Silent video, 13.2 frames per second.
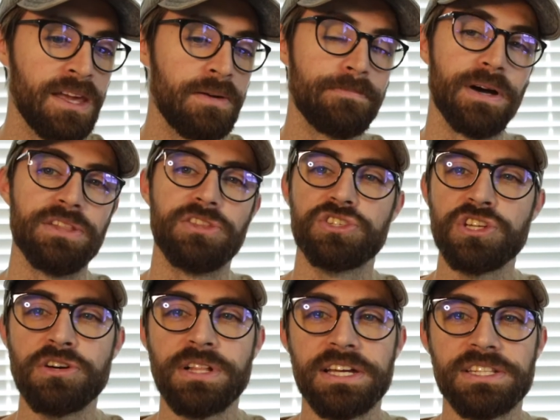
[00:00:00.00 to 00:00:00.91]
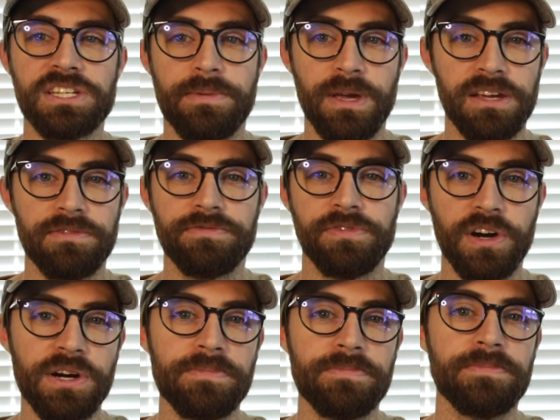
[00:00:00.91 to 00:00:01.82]
but there's no lights coming
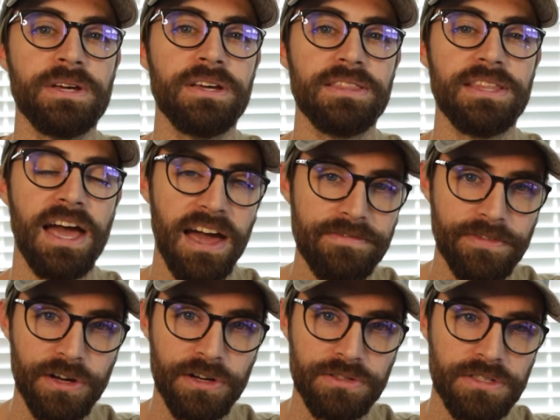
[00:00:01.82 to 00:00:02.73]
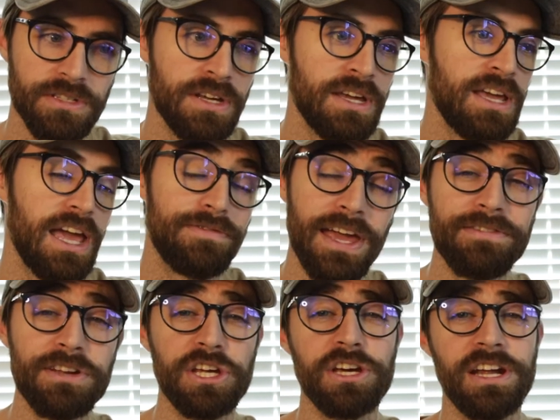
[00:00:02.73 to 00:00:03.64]
from the headphones. If you have
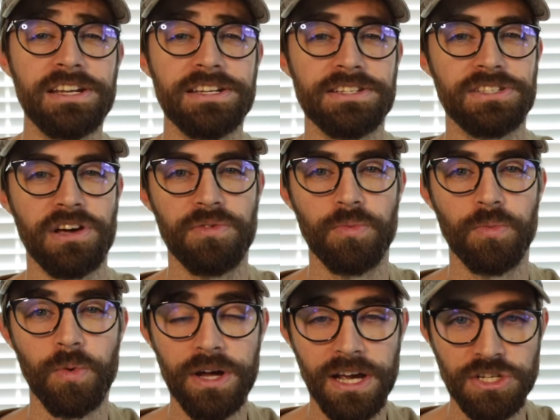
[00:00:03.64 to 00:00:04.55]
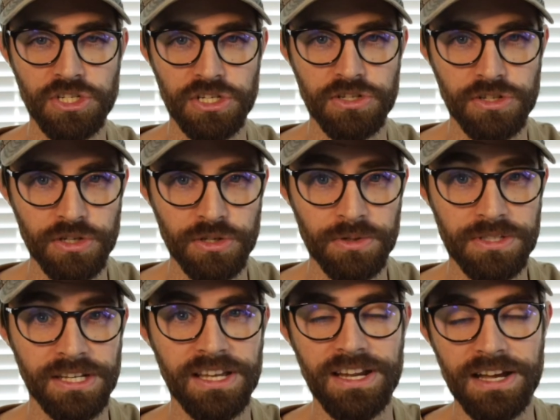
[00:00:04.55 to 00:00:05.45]
any good ideas on what I should do
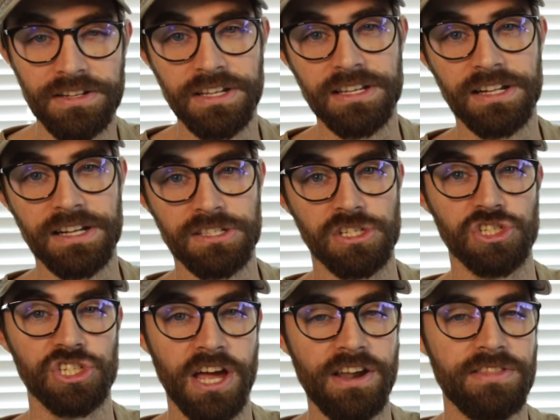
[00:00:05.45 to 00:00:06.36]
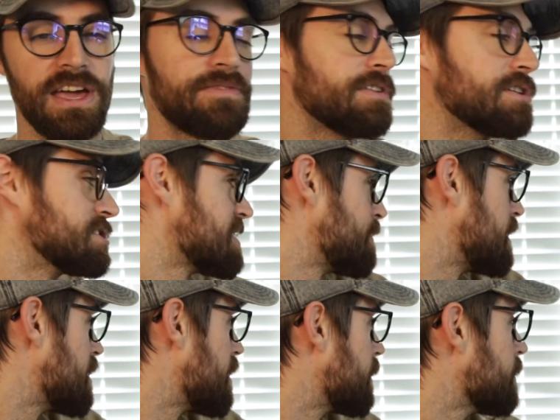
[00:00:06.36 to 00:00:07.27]
to get LED lights to shine on the headphones, let me
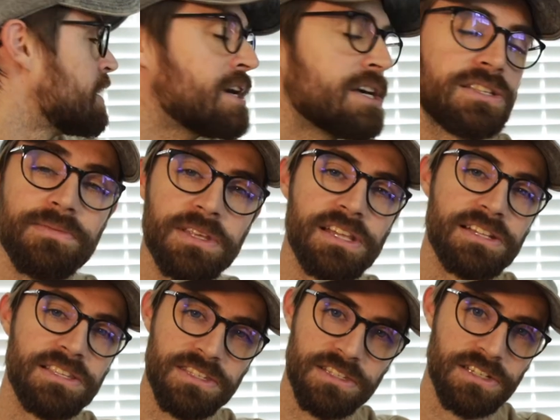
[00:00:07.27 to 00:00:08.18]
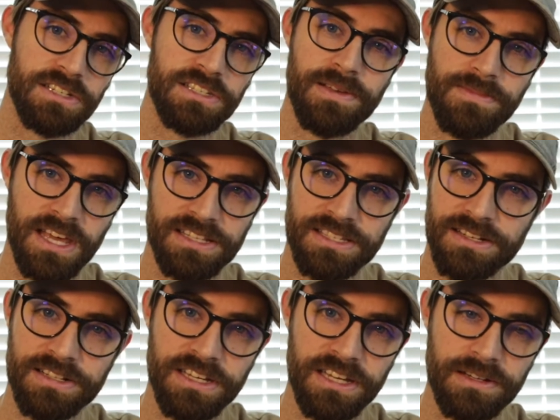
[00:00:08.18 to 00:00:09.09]
know. Something that's slick, something that's
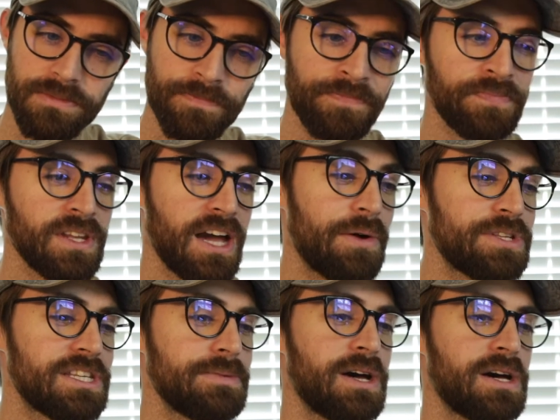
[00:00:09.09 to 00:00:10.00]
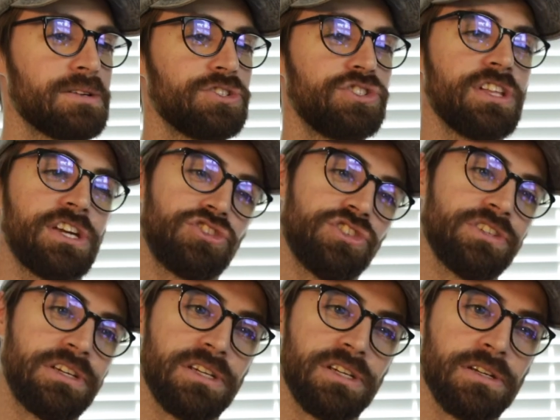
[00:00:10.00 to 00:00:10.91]
clean. I was thinking about like
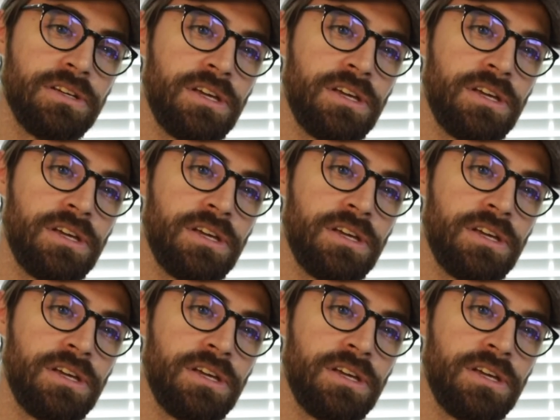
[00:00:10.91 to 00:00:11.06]
drilling